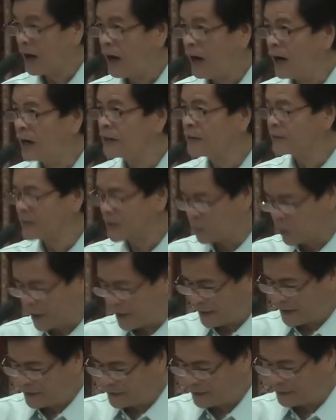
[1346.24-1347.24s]
I am the
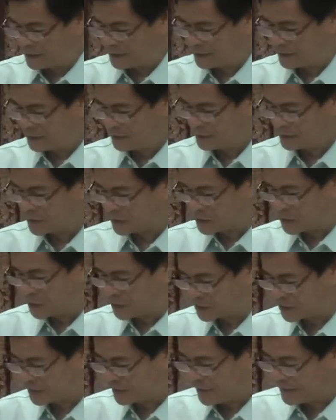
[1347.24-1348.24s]
way, the
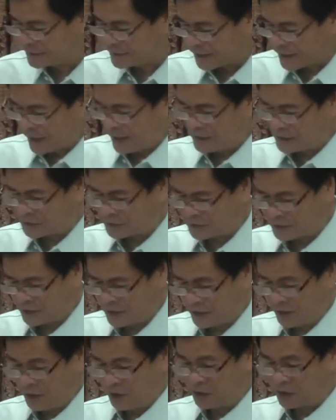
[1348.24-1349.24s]
truth, and the life.
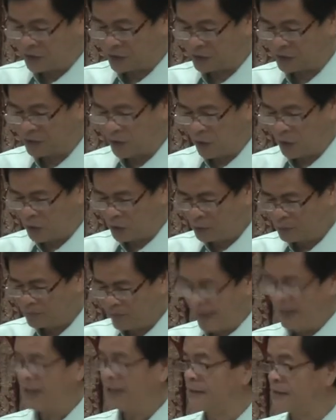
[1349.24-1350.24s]
No
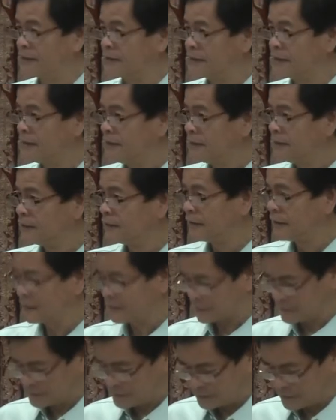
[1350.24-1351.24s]
man can
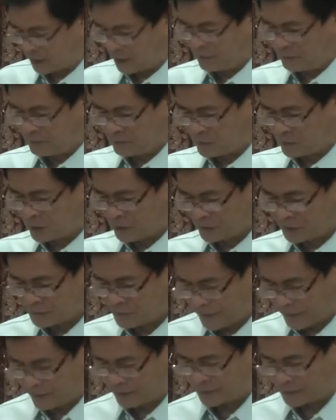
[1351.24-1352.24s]
come to the
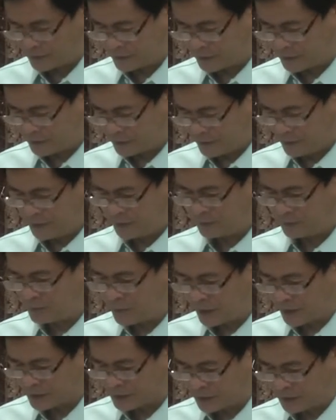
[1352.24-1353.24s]
Father
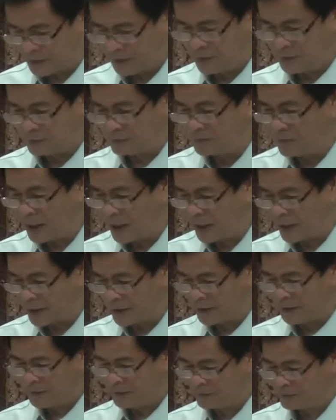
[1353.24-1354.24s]
but by
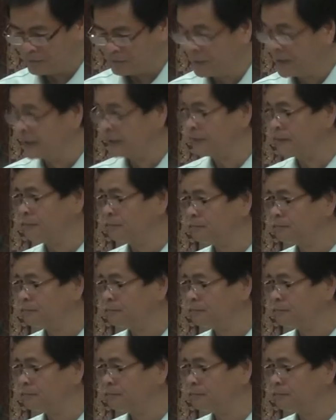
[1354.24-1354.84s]
me.